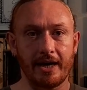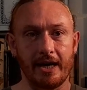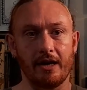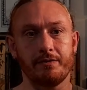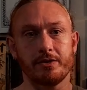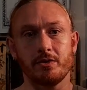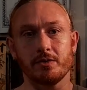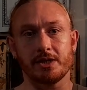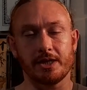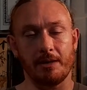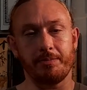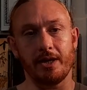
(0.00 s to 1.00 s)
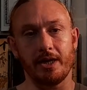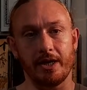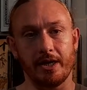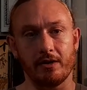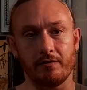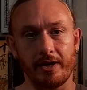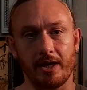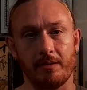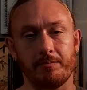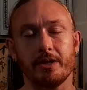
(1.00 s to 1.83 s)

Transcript: have to step in and intervene,